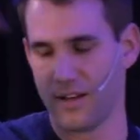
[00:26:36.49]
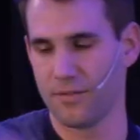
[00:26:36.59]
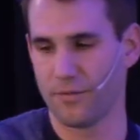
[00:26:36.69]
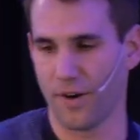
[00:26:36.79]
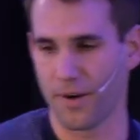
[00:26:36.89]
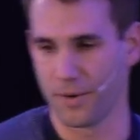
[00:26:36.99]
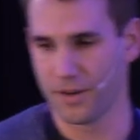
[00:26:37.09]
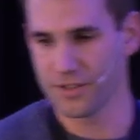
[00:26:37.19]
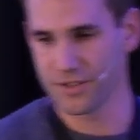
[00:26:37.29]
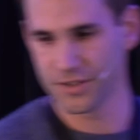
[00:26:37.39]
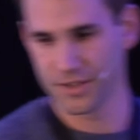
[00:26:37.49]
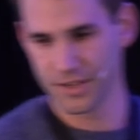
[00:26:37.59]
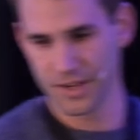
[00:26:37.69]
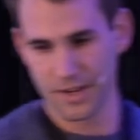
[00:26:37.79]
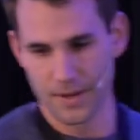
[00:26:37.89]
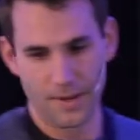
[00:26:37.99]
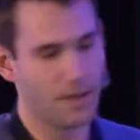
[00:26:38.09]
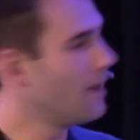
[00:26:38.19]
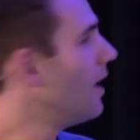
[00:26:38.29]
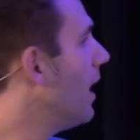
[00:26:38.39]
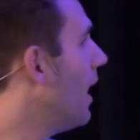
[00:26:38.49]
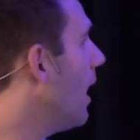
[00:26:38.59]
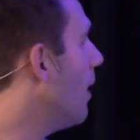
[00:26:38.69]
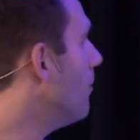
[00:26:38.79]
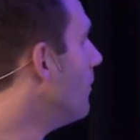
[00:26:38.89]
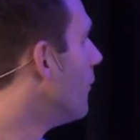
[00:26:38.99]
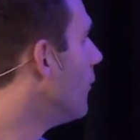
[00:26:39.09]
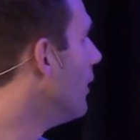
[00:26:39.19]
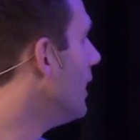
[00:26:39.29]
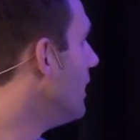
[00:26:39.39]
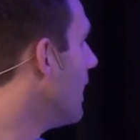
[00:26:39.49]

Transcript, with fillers: farmers. Um, really